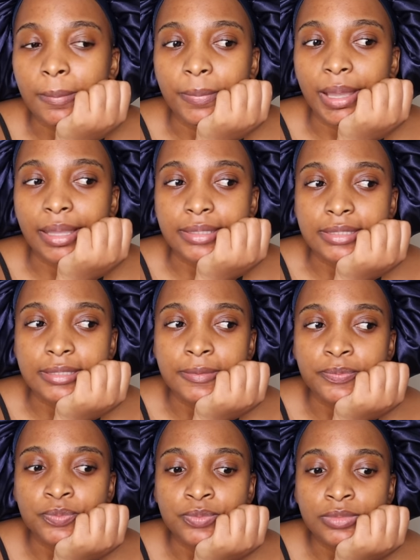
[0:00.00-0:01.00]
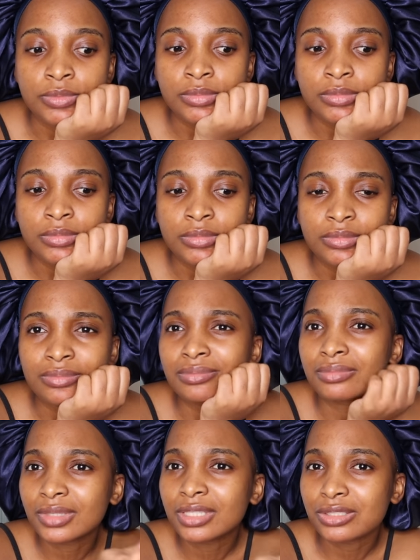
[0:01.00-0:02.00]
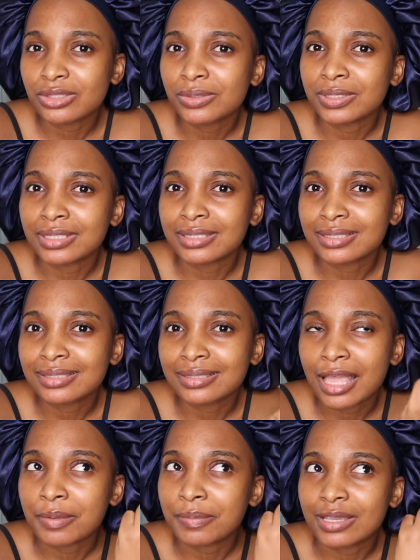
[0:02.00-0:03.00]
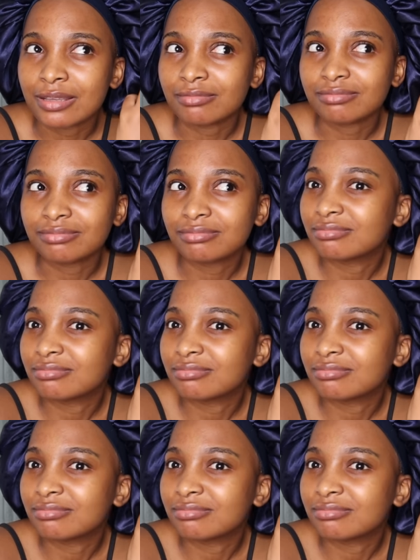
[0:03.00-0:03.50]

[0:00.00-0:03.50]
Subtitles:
But do it, I mean.